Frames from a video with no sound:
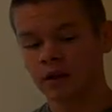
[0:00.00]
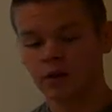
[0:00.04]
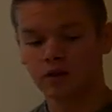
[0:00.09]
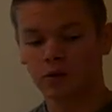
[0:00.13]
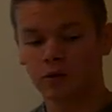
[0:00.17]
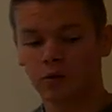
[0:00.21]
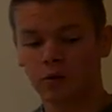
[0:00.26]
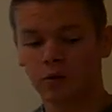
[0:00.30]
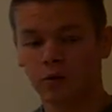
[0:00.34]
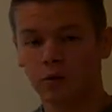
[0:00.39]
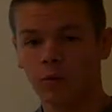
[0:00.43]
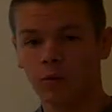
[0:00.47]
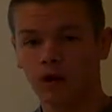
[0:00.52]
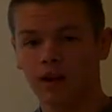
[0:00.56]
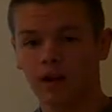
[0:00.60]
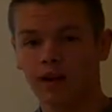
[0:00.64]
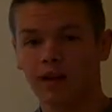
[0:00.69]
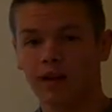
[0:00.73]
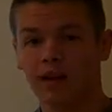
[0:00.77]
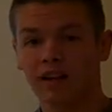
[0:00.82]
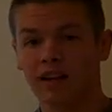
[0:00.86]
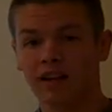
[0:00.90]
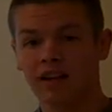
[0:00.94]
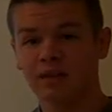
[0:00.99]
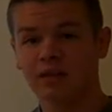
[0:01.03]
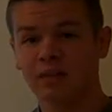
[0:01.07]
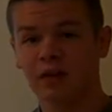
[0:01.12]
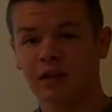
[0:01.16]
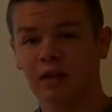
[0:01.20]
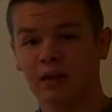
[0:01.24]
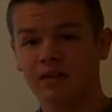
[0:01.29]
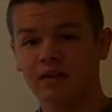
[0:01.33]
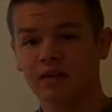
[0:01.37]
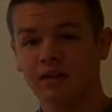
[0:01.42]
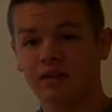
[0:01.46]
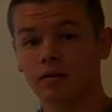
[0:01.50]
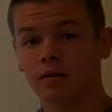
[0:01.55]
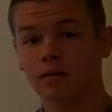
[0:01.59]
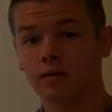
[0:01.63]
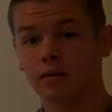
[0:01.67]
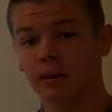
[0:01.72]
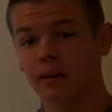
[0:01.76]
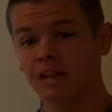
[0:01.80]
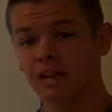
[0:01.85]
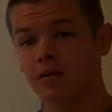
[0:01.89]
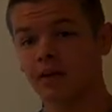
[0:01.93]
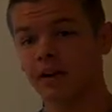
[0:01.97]
So whether an inexperienced
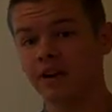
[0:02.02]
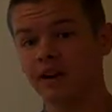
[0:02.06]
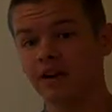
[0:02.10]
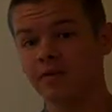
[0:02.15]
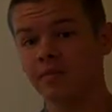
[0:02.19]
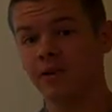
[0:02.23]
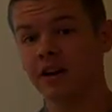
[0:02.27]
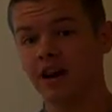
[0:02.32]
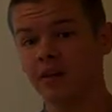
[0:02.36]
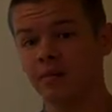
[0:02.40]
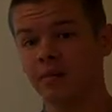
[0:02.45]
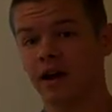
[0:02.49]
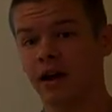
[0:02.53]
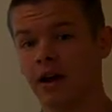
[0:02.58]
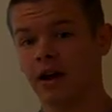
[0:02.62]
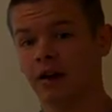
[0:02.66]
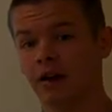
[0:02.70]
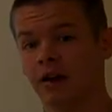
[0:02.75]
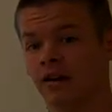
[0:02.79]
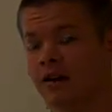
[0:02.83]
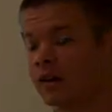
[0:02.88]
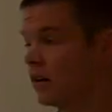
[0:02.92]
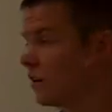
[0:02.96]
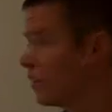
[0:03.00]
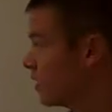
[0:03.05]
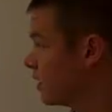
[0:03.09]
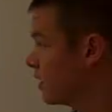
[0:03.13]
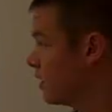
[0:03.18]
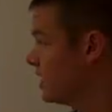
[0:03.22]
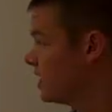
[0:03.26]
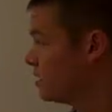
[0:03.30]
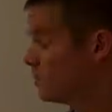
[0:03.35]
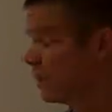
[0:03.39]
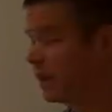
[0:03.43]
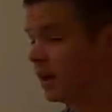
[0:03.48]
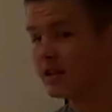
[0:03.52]
or an experienced backpacker, these